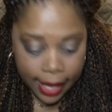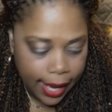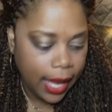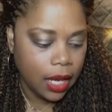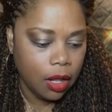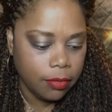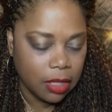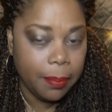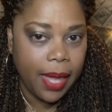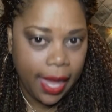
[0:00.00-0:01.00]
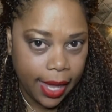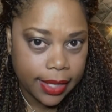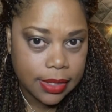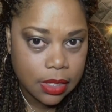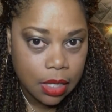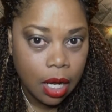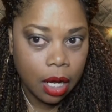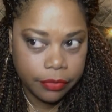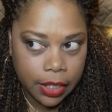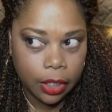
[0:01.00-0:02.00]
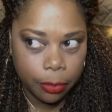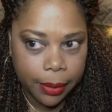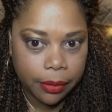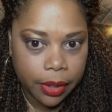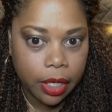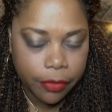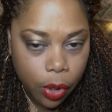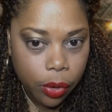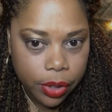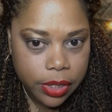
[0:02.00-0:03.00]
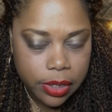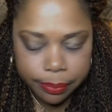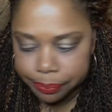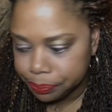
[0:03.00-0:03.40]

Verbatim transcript: At the behest of Dingleberry, of course.